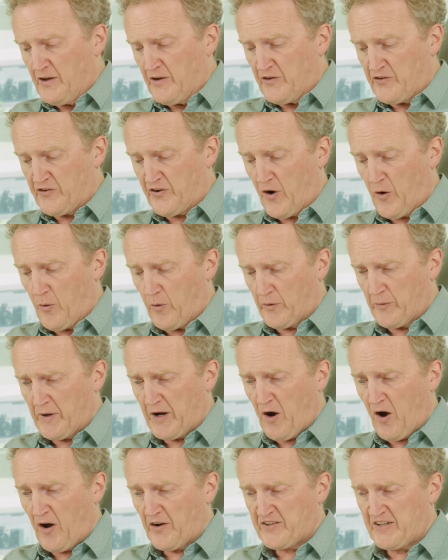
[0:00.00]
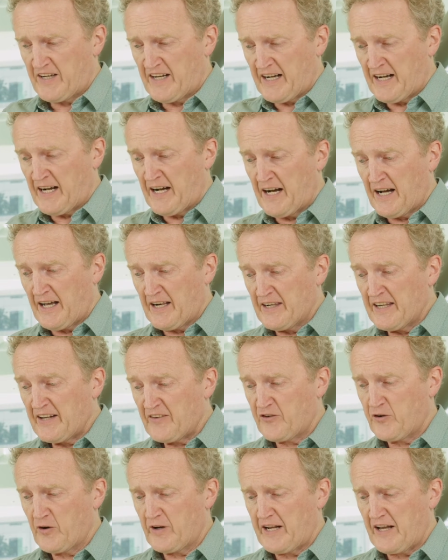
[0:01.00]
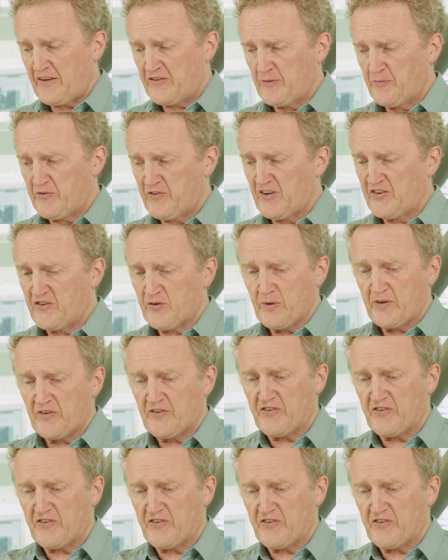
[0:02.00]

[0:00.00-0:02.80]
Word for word: So what do we got? Uh, let's look at our substituents.